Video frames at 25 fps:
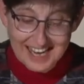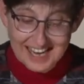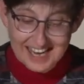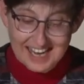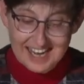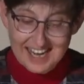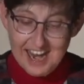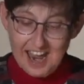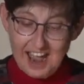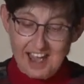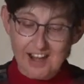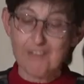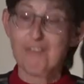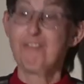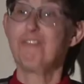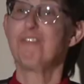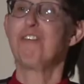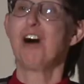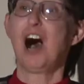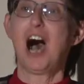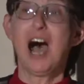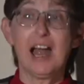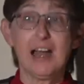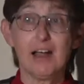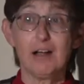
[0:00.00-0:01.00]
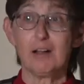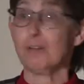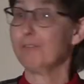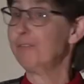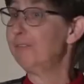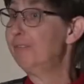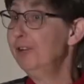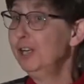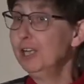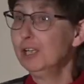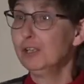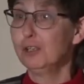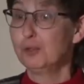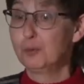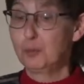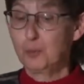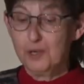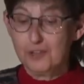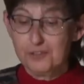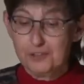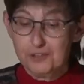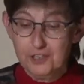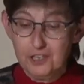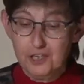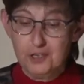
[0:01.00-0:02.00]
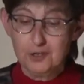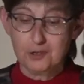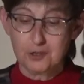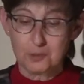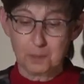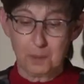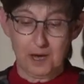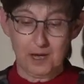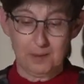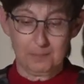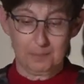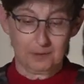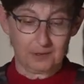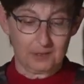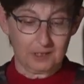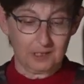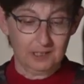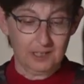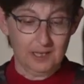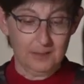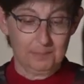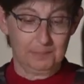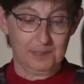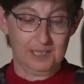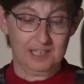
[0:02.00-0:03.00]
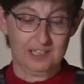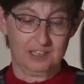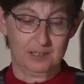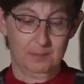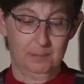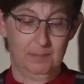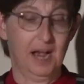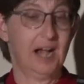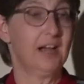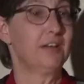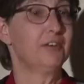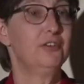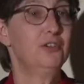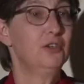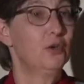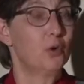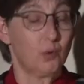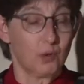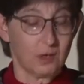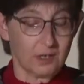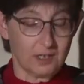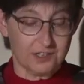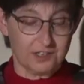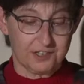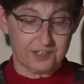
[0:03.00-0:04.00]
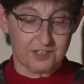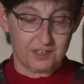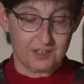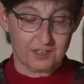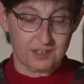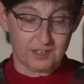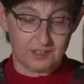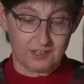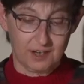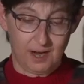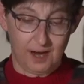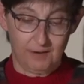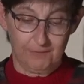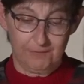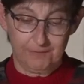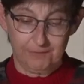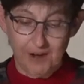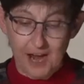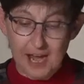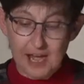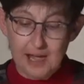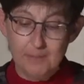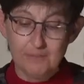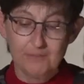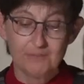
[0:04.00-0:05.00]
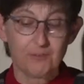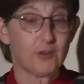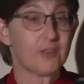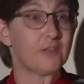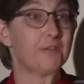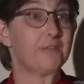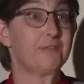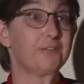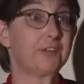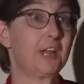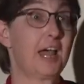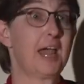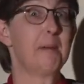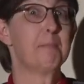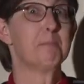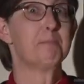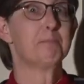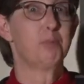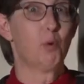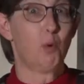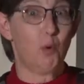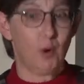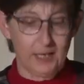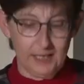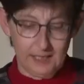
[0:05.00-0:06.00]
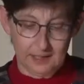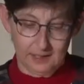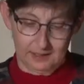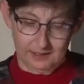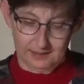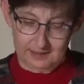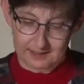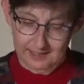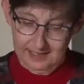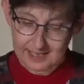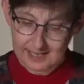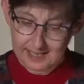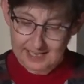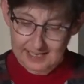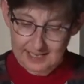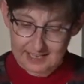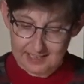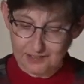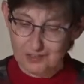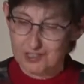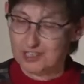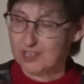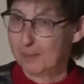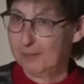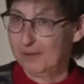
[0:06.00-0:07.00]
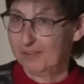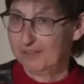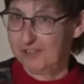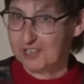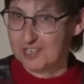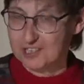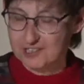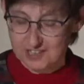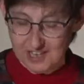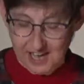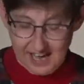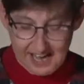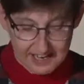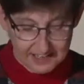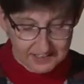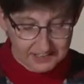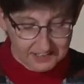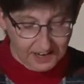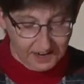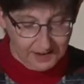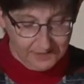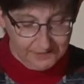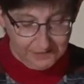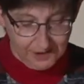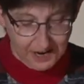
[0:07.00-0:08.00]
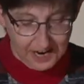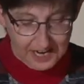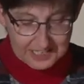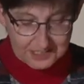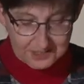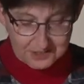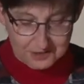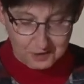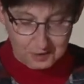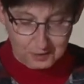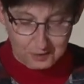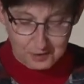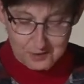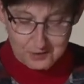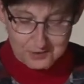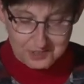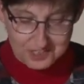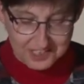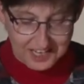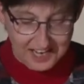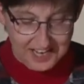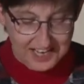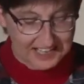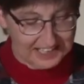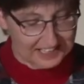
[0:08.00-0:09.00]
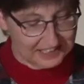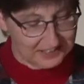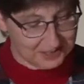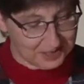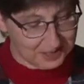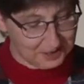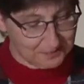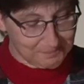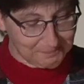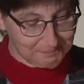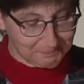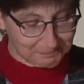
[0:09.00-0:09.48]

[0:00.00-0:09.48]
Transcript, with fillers: He had a file filled with newspaper clippings about Norris's uh, fame for the flamboyant in some of his anti-vice crusades.